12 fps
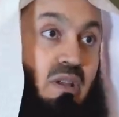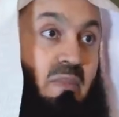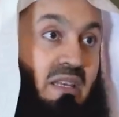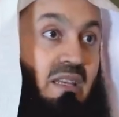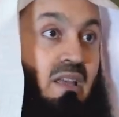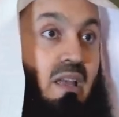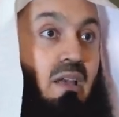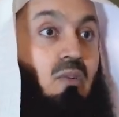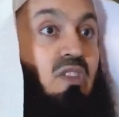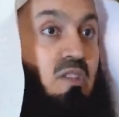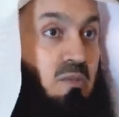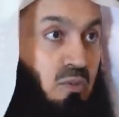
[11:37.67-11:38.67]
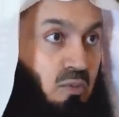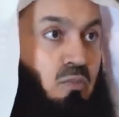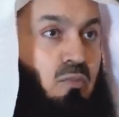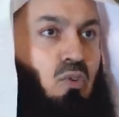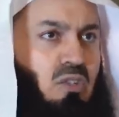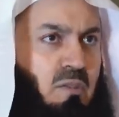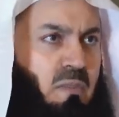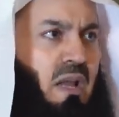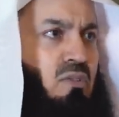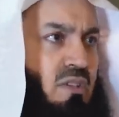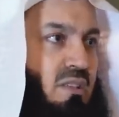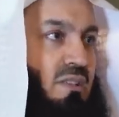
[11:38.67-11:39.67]
I mean, with good
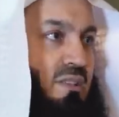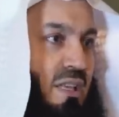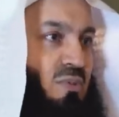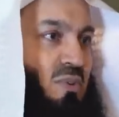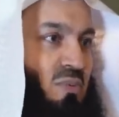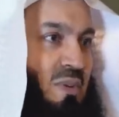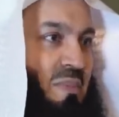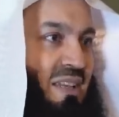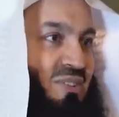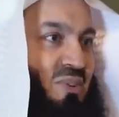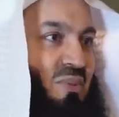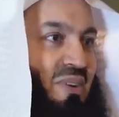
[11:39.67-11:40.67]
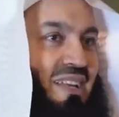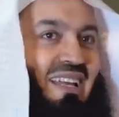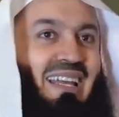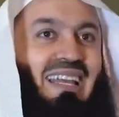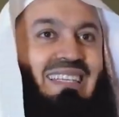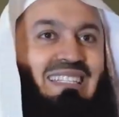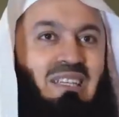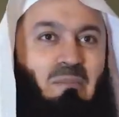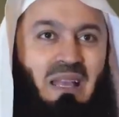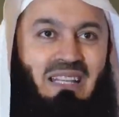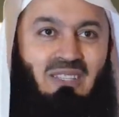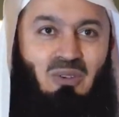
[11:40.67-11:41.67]
spouses. That's what we mean. So it
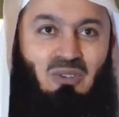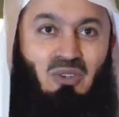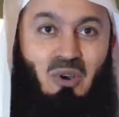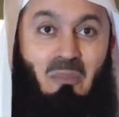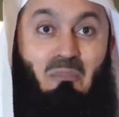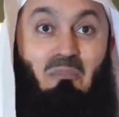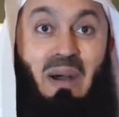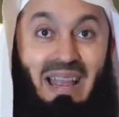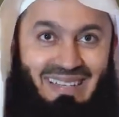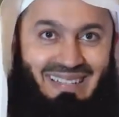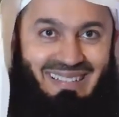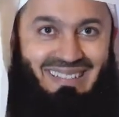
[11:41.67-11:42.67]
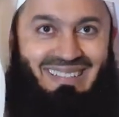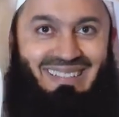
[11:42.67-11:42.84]
depends on your mind.